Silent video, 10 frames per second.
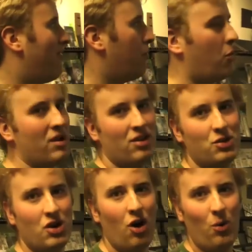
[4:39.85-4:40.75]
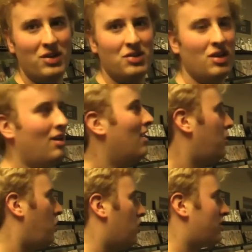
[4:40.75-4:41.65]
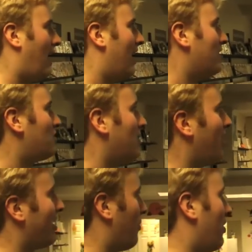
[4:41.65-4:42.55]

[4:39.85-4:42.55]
have MLB The Show, which looks, honestly, like a